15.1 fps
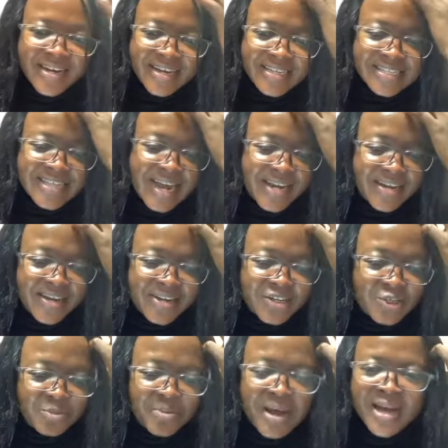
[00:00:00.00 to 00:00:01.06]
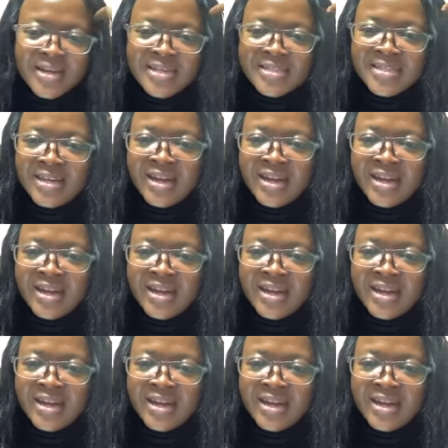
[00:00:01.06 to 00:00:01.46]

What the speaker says: It's night here in Japan. It's